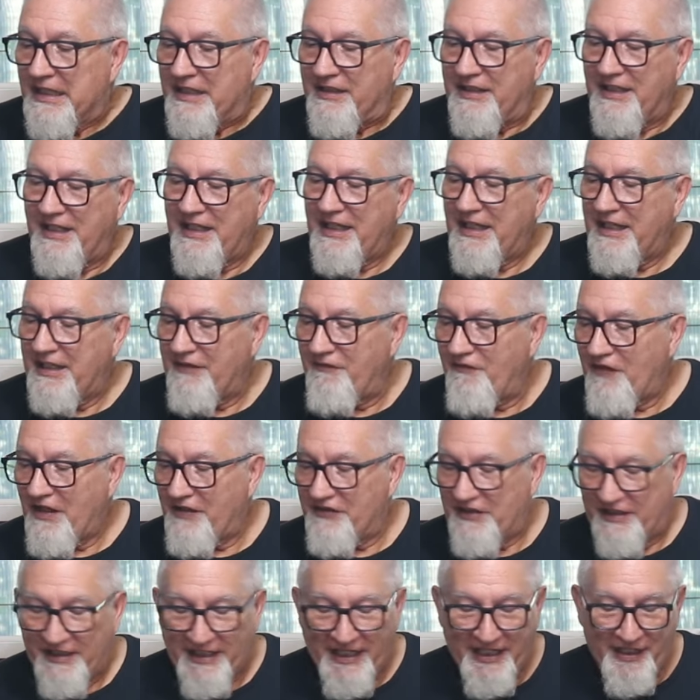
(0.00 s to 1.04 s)
Then I
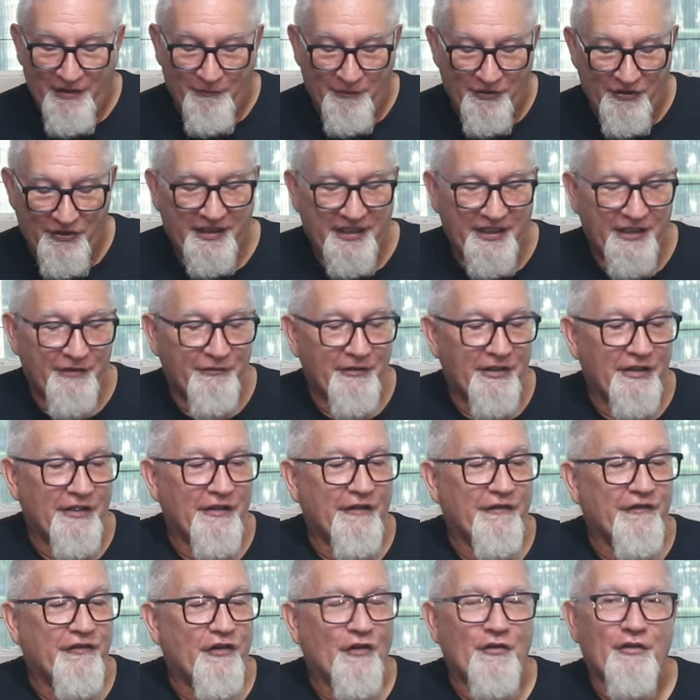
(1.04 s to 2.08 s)
found a guy that was getting rid
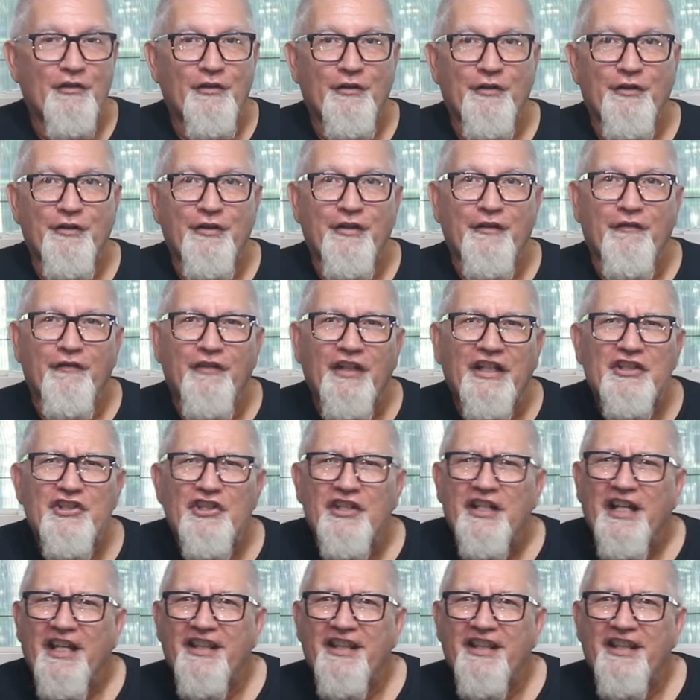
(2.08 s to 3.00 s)
of Folklore of the Affliction.